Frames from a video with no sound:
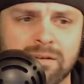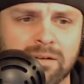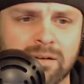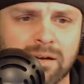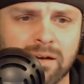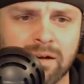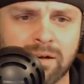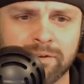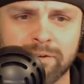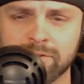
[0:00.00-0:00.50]

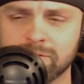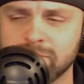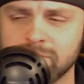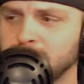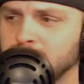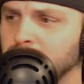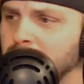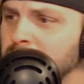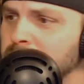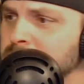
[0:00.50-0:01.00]
Usually
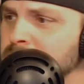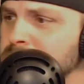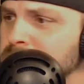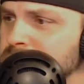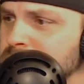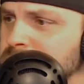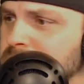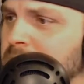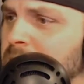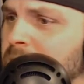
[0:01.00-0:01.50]
Friday or
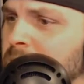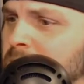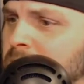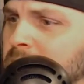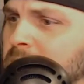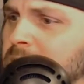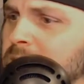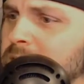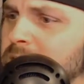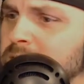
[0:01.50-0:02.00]
Saturday
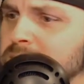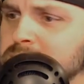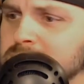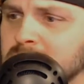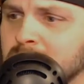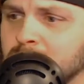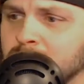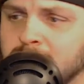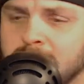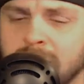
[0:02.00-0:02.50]
is our
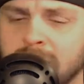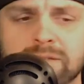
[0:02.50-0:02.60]
nights